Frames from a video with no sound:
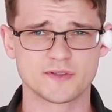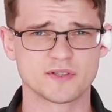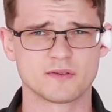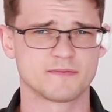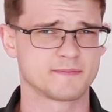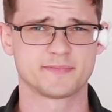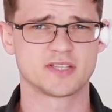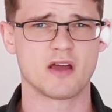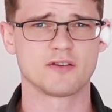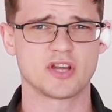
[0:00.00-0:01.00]
sort of
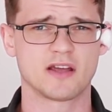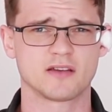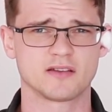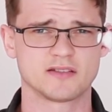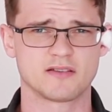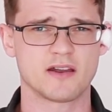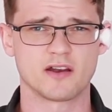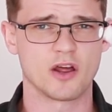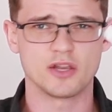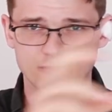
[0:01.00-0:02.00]
style jacket, because I
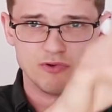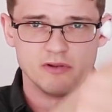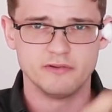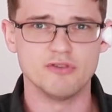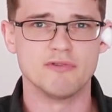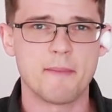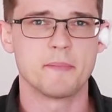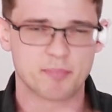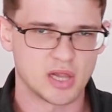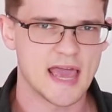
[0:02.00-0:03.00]
don't know, you
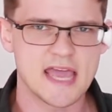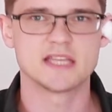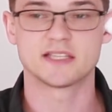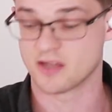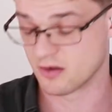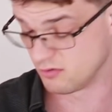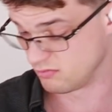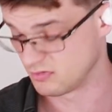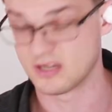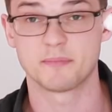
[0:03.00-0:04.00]
number players, so
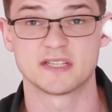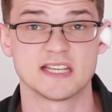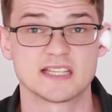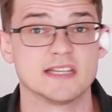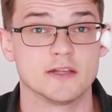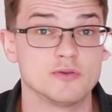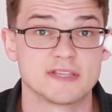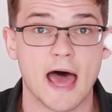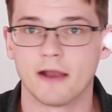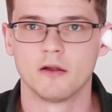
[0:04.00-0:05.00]
number 60, who's
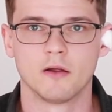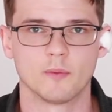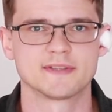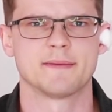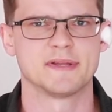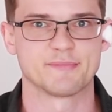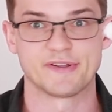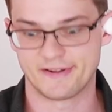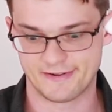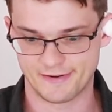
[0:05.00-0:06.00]
that? What's that meant to
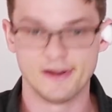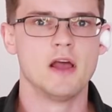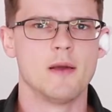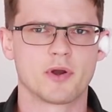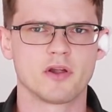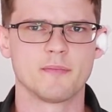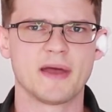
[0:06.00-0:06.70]
mean? I don't know. But on the